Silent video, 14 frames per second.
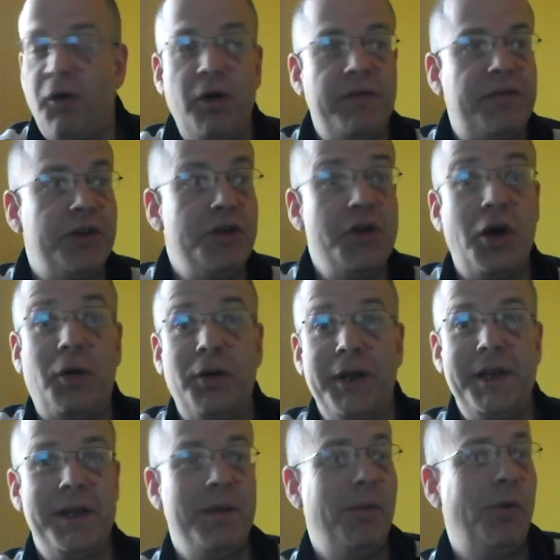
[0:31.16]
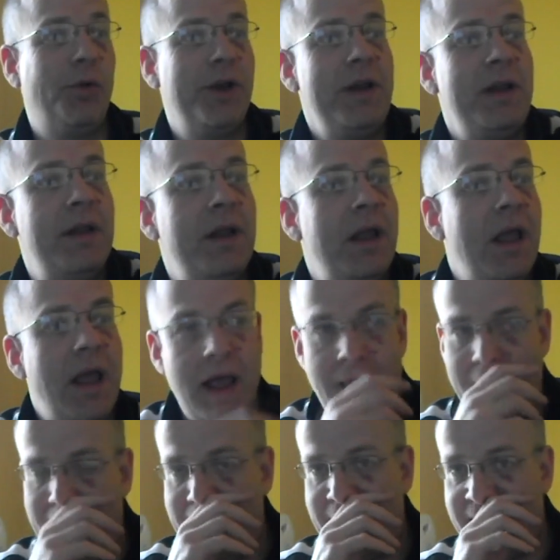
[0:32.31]
5 to 9 in the morning,
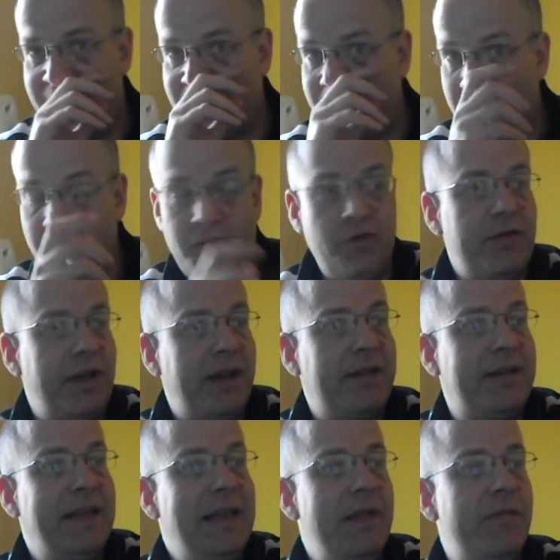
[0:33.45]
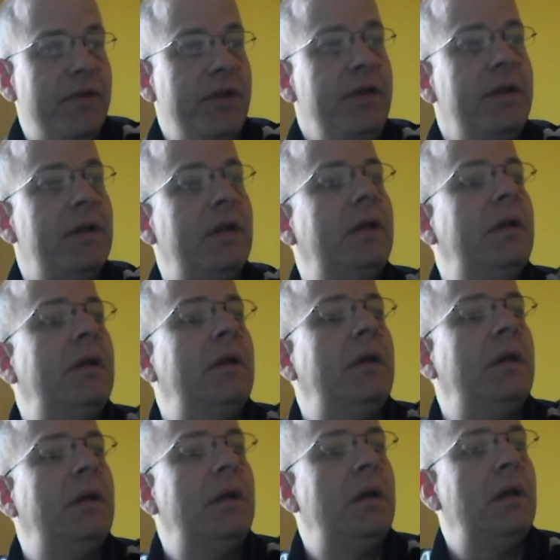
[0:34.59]
and I've just had delivered
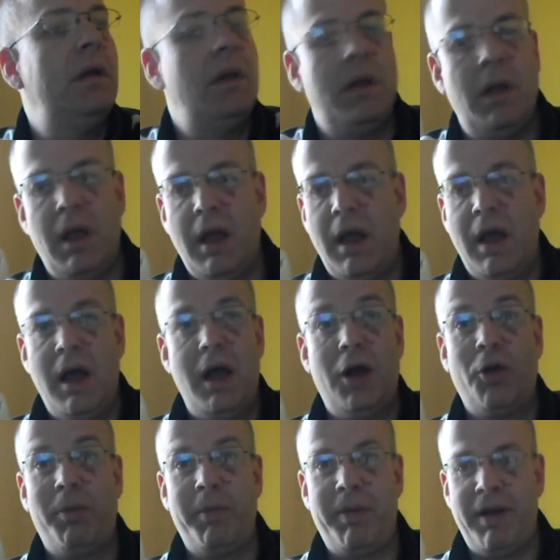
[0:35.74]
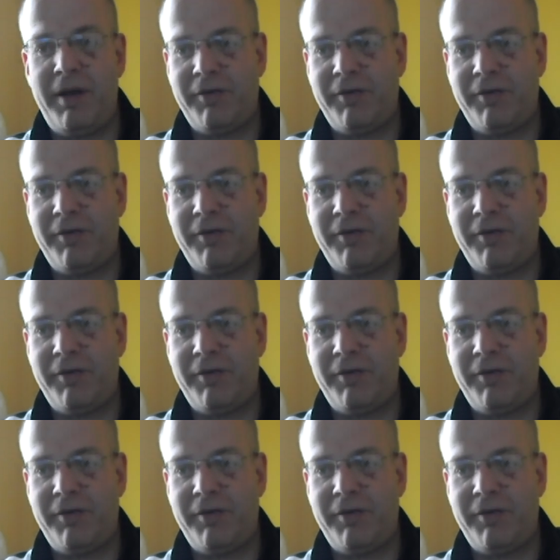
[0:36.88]
a couple of